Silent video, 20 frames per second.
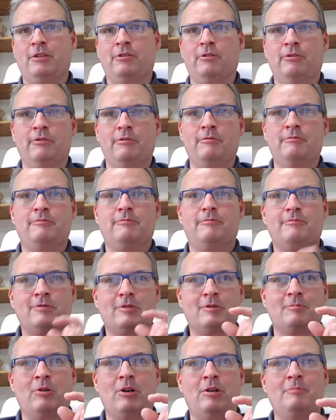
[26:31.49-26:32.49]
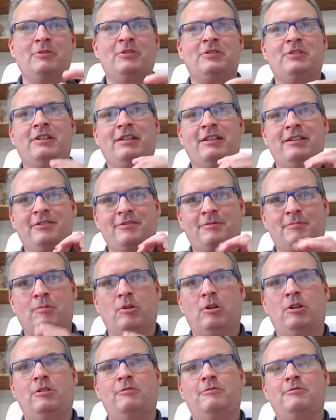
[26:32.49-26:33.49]
Learn small mistakes,
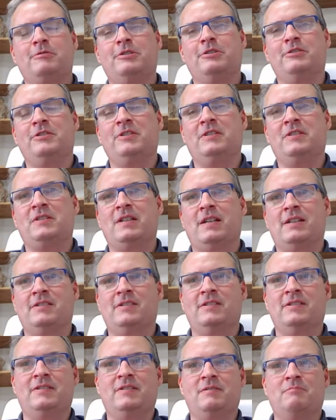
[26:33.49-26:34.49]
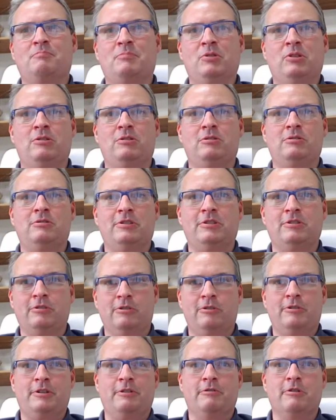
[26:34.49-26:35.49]
small, successes, build,
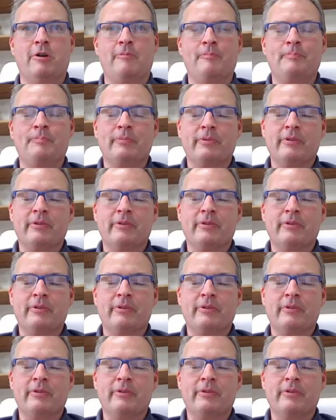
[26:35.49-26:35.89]
learn and grow.